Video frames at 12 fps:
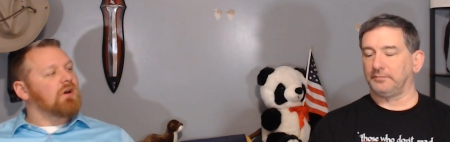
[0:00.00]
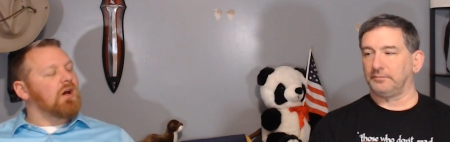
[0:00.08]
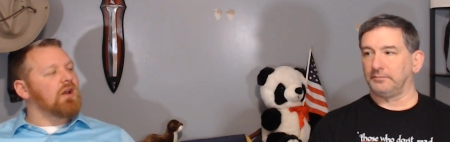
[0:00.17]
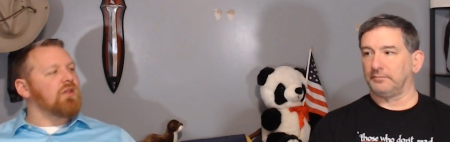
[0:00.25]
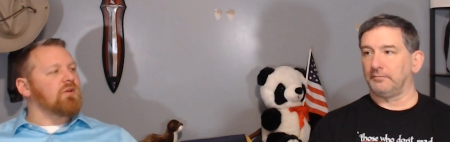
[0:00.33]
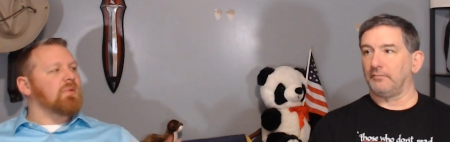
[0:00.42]

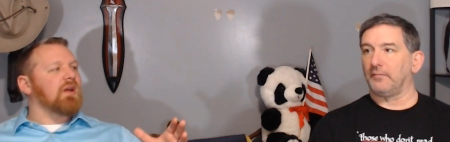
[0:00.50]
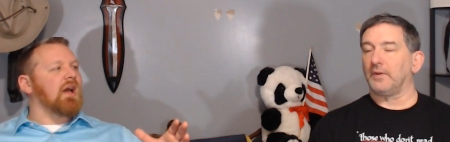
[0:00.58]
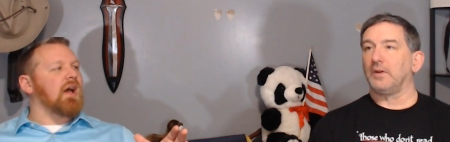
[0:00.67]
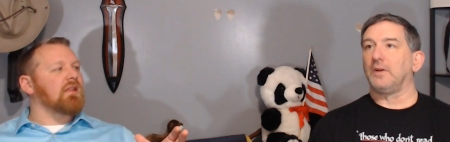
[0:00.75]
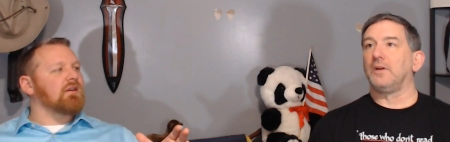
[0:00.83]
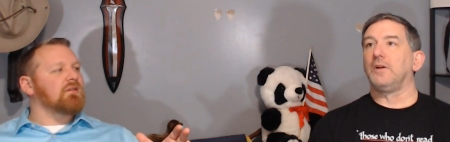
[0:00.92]
Speaker 1: another big
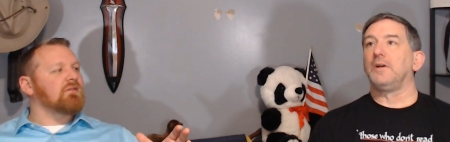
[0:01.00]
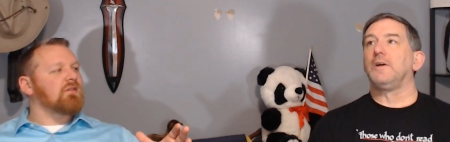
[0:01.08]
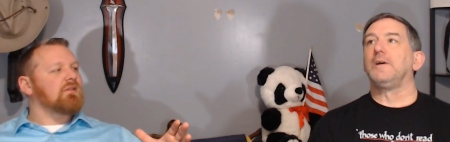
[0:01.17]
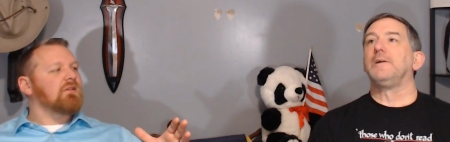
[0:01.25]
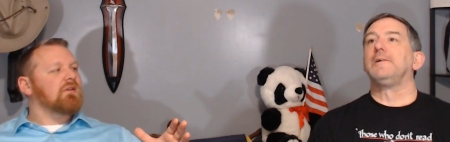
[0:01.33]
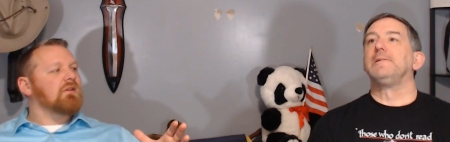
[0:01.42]
island.
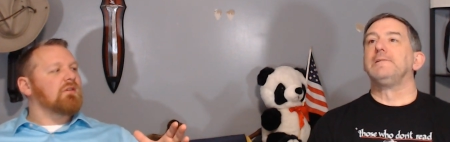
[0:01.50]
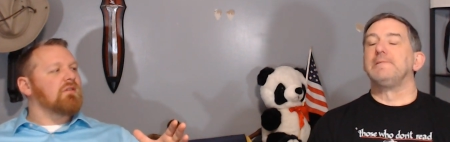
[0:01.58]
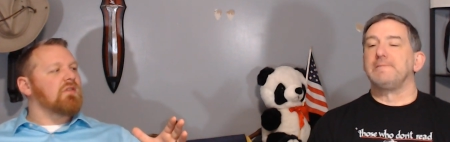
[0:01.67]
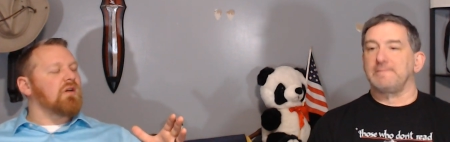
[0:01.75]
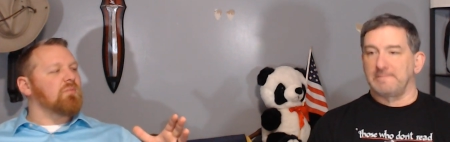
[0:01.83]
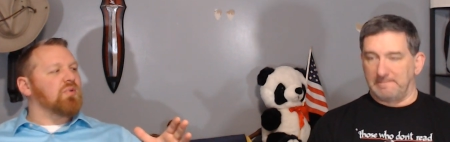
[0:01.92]

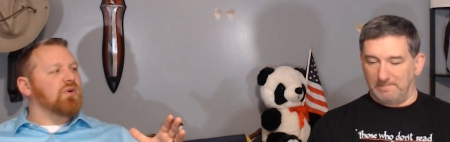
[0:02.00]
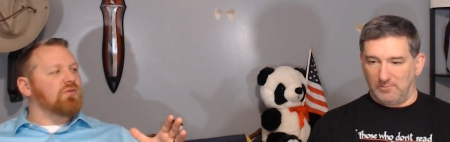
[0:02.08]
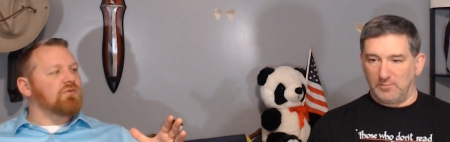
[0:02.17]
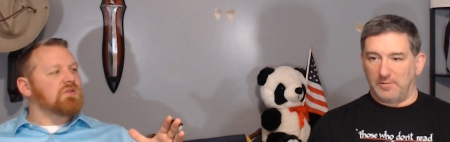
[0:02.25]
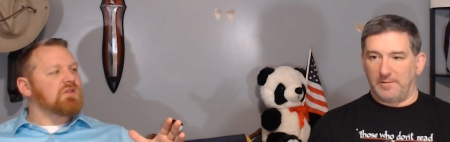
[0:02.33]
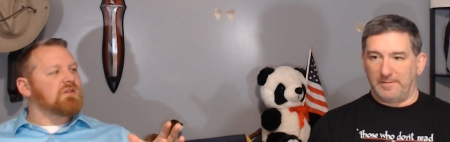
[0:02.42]
The
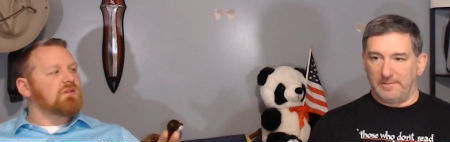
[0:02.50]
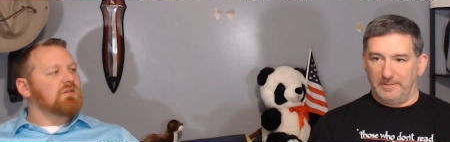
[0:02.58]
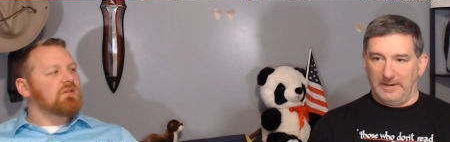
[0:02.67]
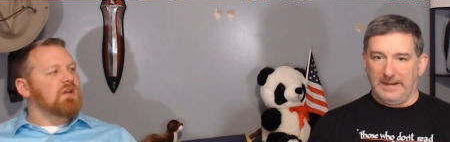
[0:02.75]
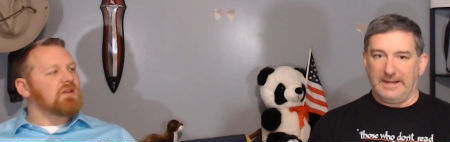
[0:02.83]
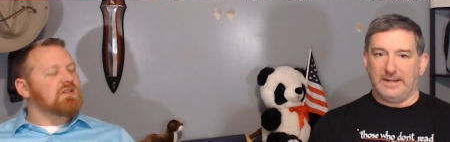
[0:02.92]
boot
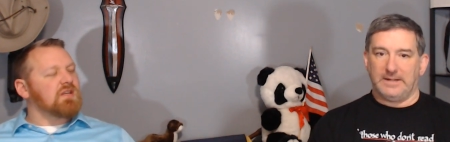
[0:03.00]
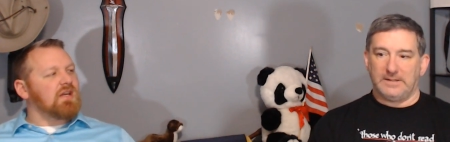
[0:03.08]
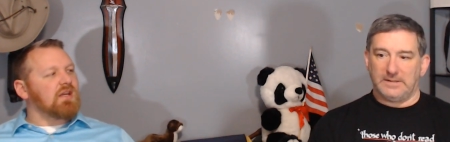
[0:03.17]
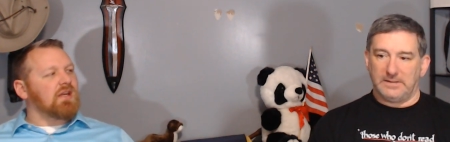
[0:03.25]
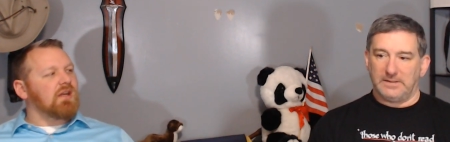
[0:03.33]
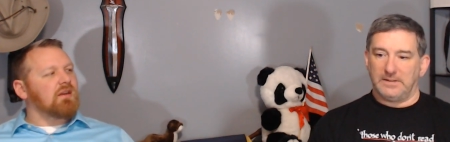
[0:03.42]
right. is
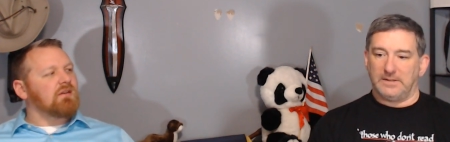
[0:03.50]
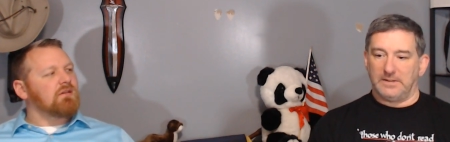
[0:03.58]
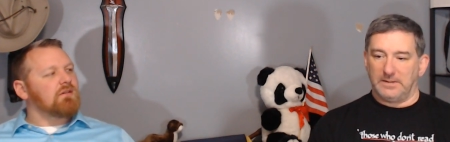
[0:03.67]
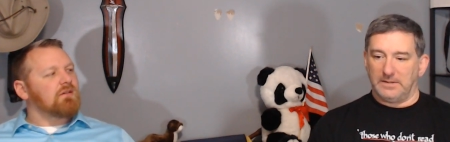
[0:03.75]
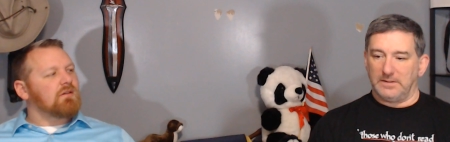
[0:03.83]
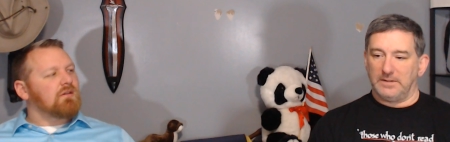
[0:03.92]
kicking
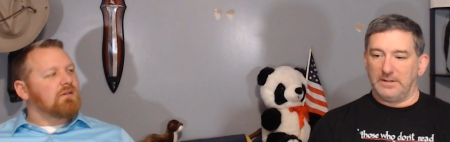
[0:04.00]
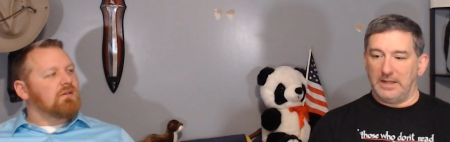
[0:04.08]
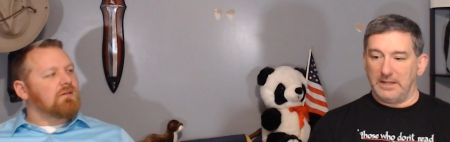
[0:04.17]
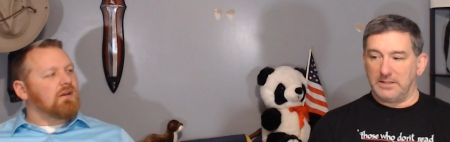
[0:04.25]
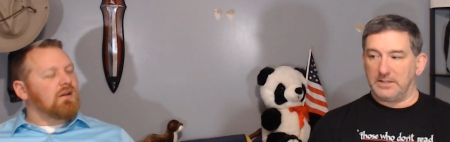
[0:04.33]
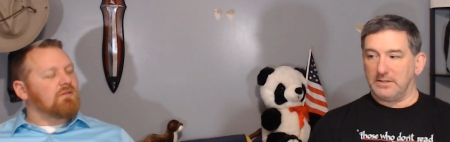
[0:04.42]

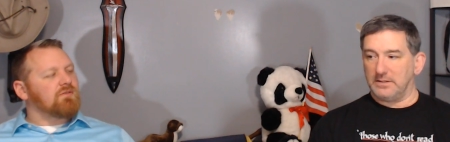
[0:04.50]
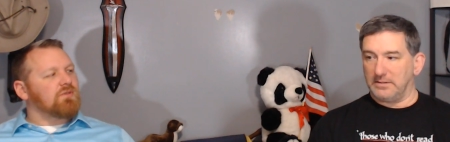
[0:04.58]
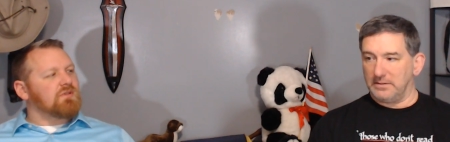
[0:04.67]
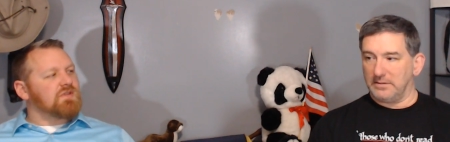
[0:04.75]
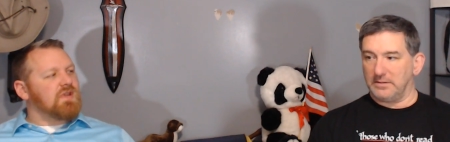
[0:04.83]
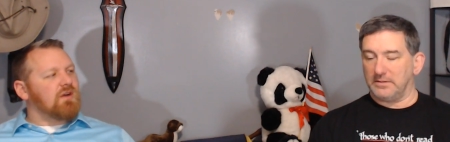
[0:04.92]
Yes. And of
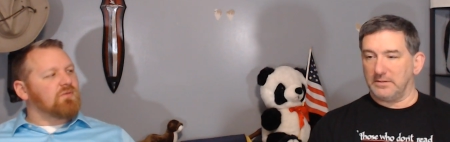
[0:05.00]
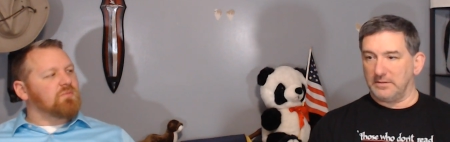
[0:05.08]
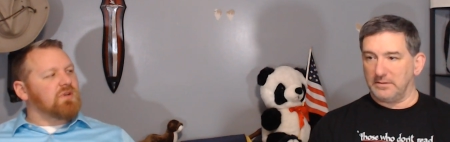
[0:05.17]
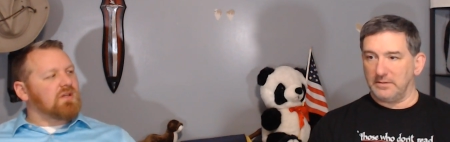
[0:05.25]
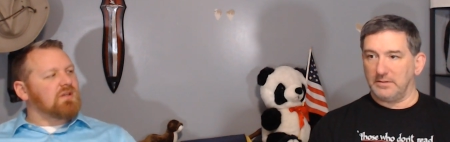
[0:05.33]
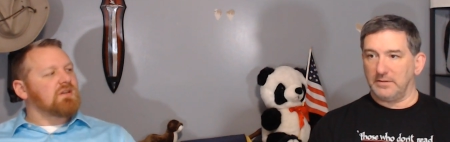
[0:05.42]
course, that would
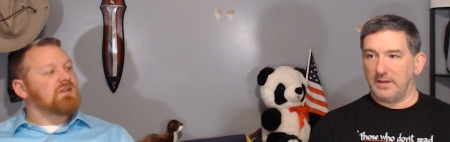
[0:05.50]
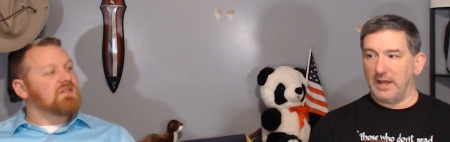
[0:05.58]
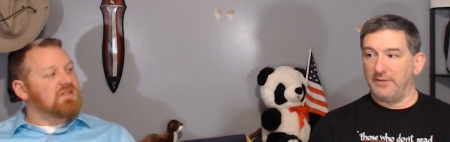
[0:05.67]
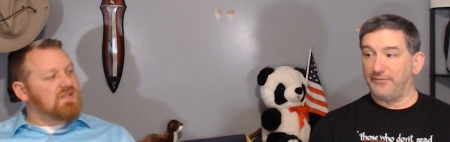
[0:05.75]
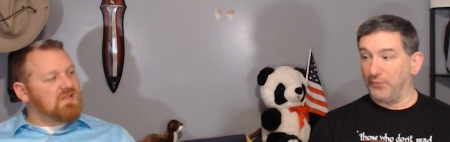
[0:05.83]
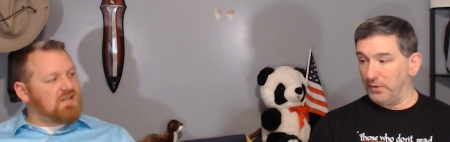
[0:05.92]
Speaker 2: be
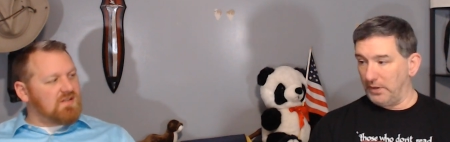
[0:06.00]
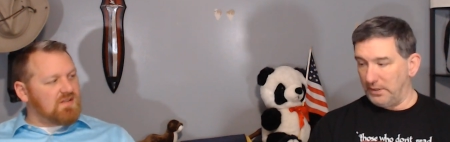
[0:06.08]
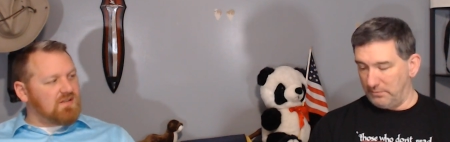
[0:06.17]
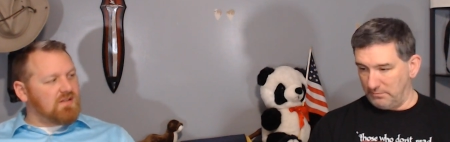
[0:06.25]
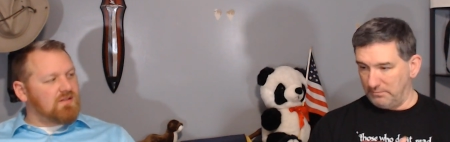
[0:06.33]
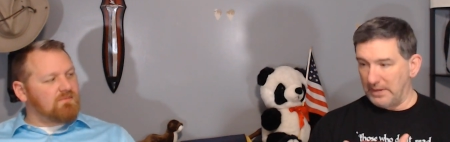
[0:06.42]
and for,
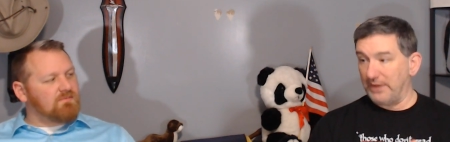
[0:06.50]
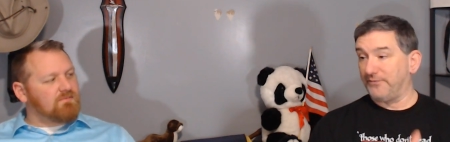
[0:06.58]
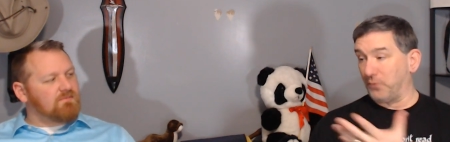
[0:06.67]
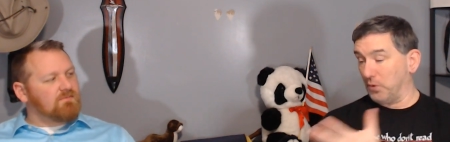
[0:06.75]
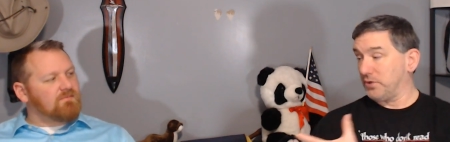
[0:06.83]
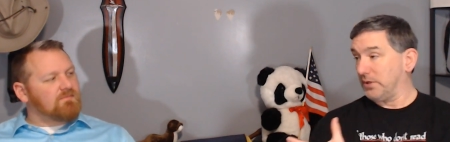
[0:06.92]
Sicily.
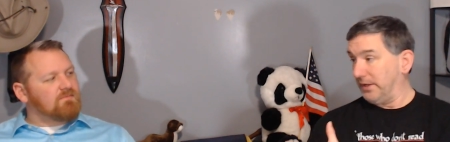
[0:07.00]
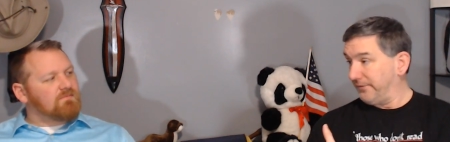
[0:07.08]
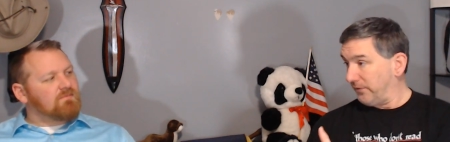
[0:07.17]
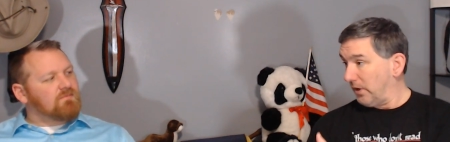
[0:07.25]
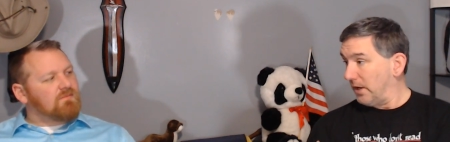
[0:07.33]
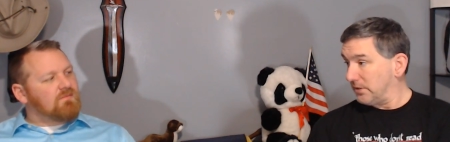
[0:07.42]
And fortunately
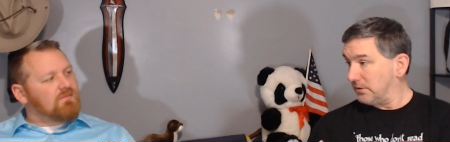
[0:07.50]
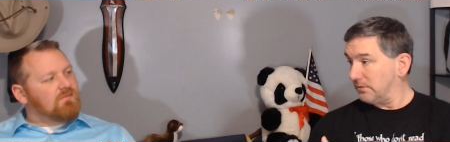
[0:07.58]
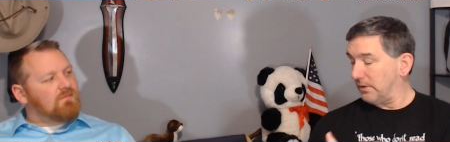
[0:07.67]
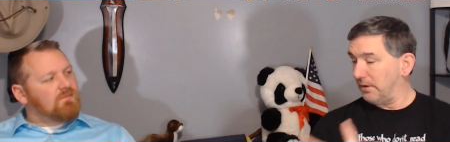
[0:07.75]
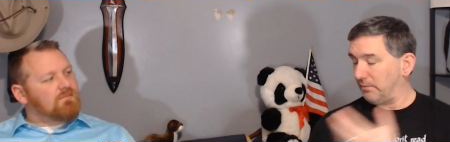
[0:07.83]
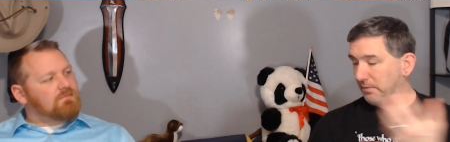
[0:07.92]
for
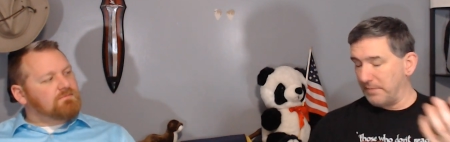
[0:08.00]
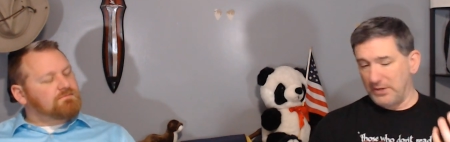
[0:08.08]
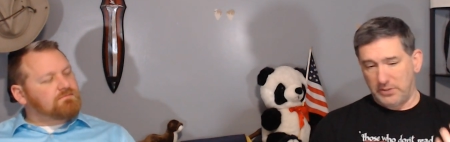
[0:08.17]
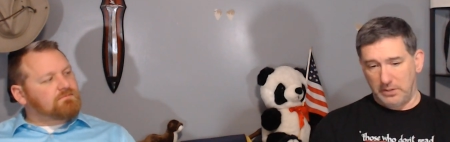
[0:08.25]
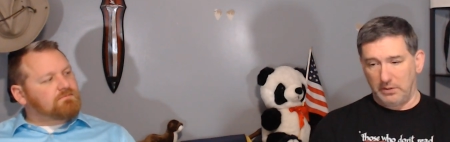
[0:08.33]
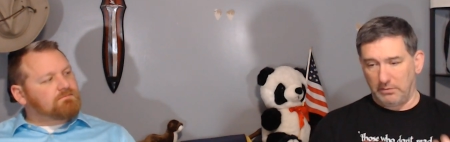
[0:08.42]
us, uh, we
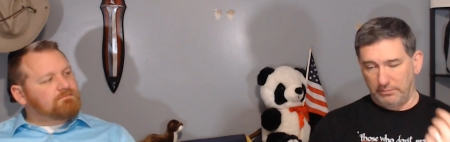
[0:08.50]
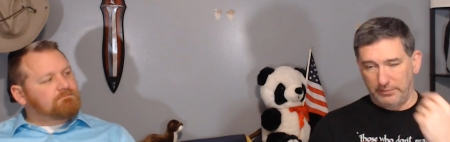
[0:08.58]
mentioned a